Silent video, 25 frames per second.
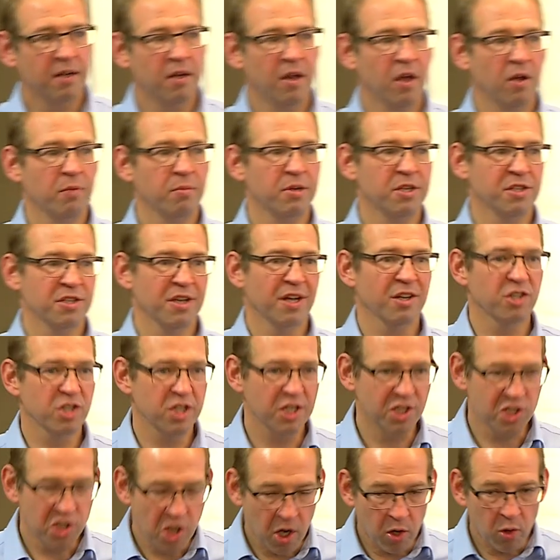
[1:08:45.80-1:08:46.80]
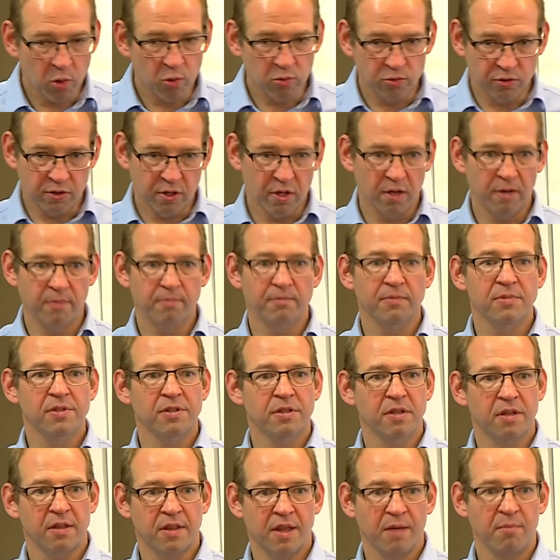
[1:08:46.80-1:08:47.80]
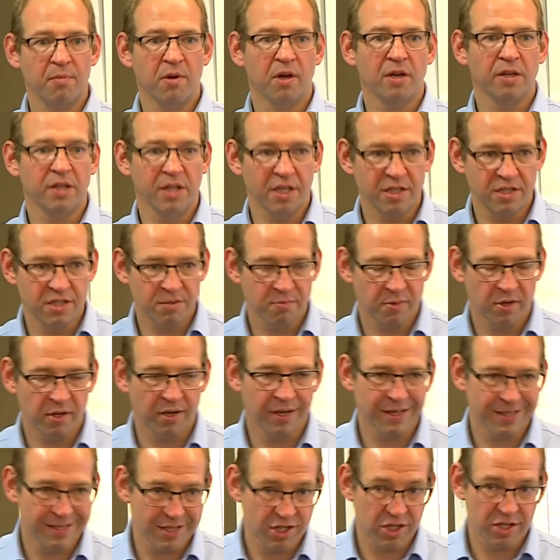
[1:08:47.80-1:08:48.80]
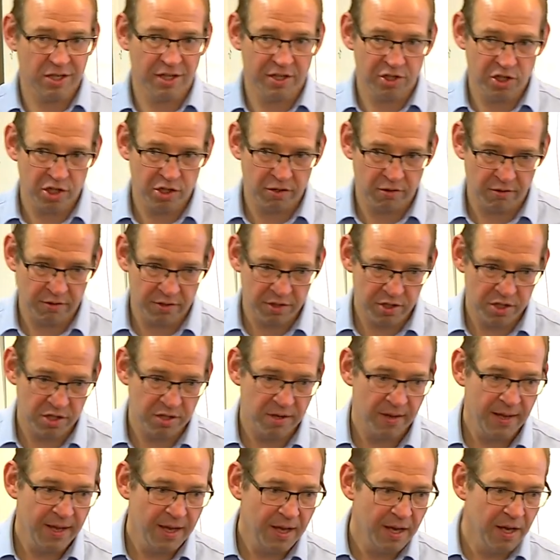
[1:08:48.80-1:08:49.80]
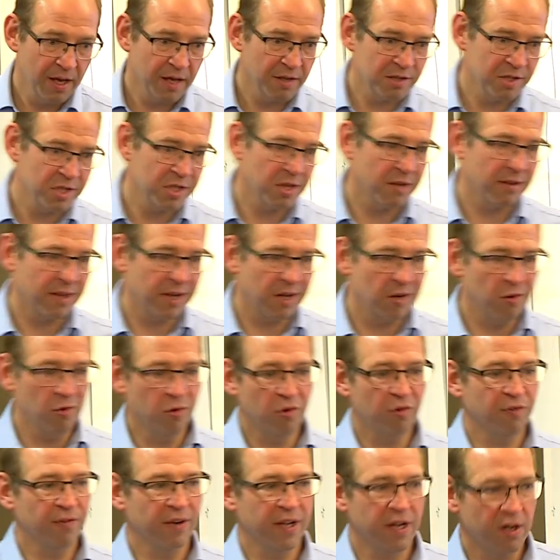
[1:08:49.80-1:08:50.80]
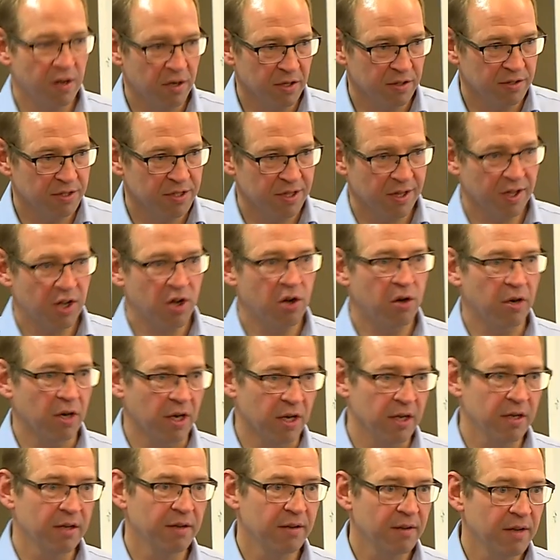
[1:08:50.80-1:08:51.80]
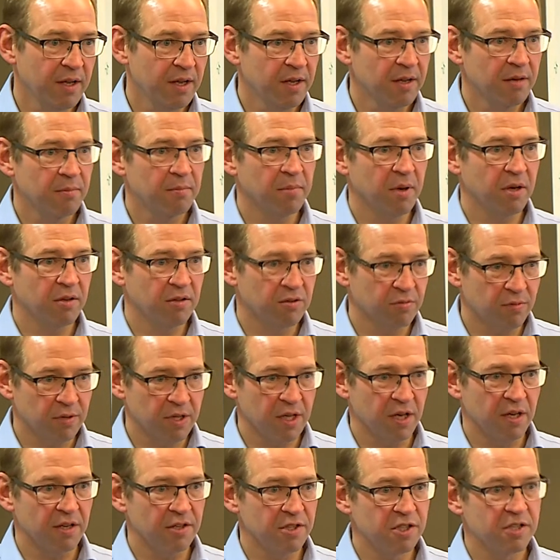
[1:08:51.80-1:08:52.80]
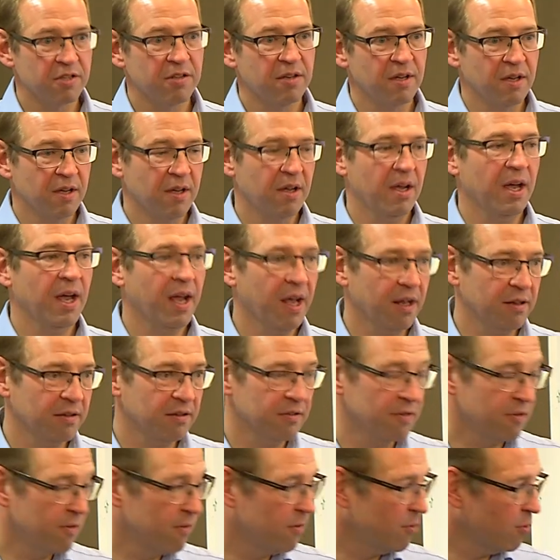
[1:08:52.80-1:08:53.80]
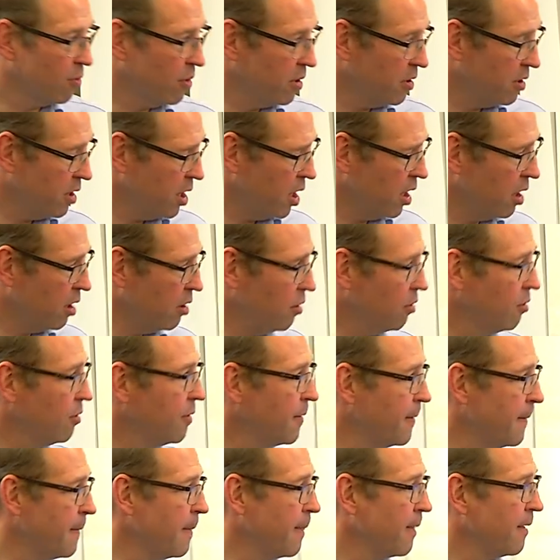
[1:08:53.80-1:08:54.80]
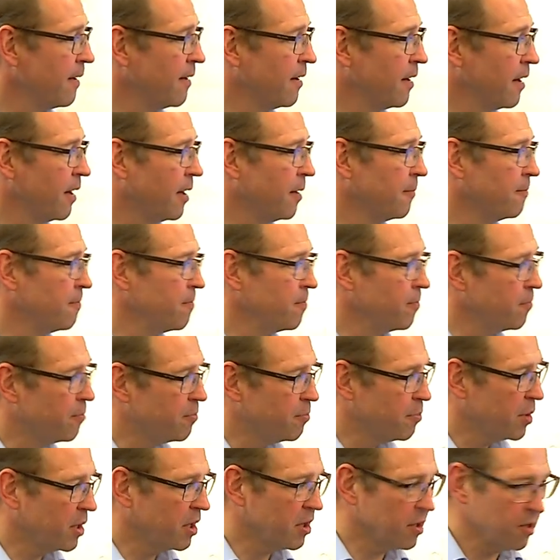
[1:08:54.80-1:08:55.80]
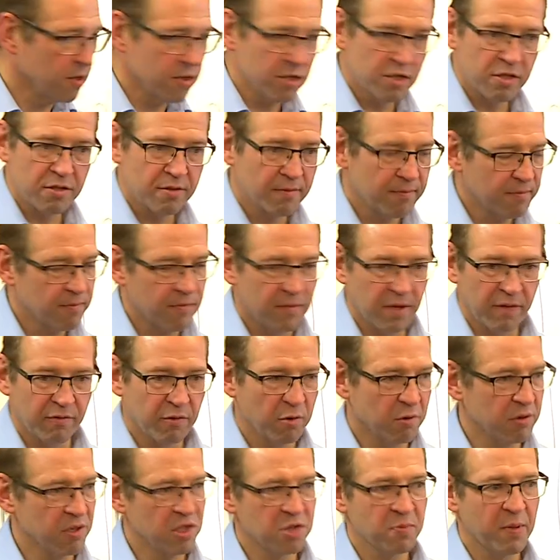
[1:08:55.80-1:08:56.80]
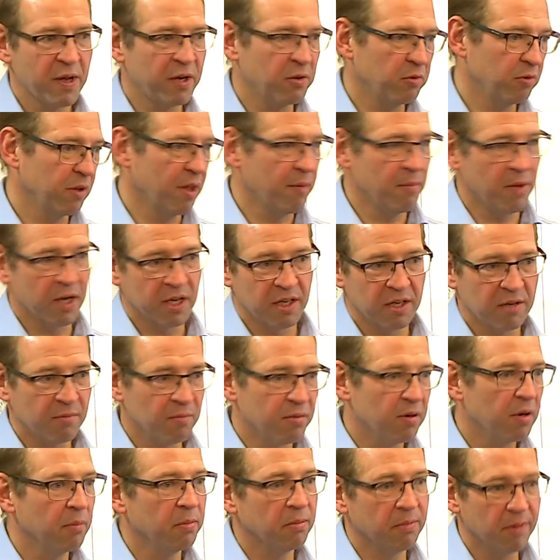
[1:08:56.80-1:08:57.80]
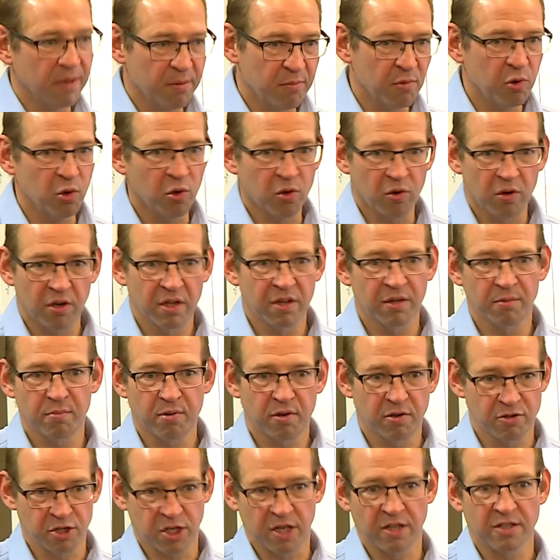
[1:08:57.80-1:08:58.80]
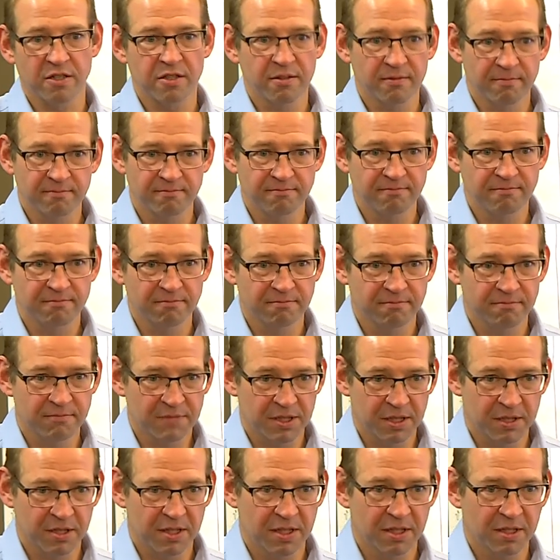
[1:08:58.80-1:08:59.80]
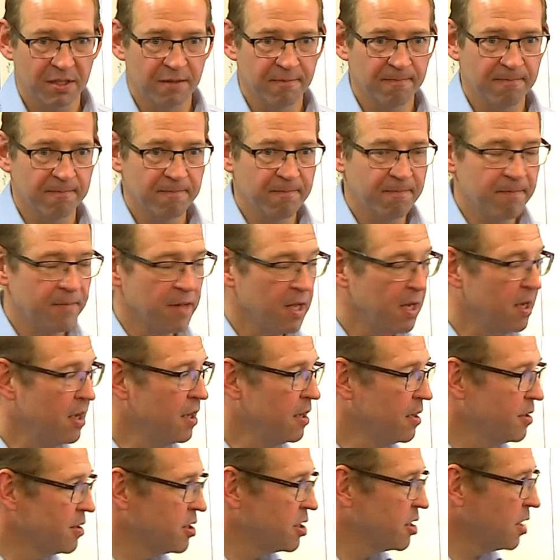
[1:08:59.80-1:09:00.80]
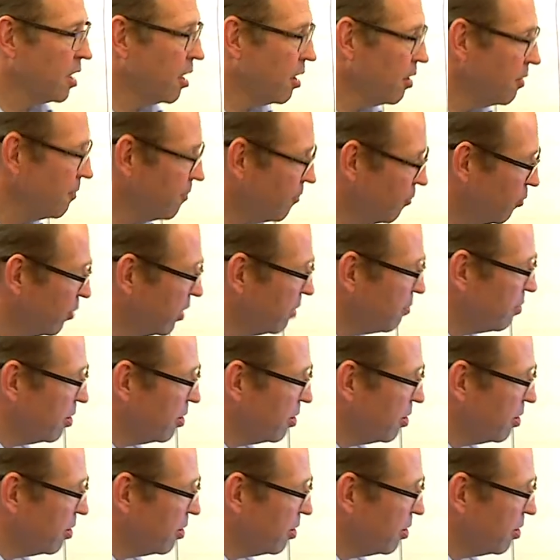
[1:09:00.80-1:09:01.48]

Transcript: nobody's actually told them that they might need to buy additional insurance. And so they get awfully hot under the collar, both with us and with you, um, because they've already spent all their money and probably more on the project. Okay? So we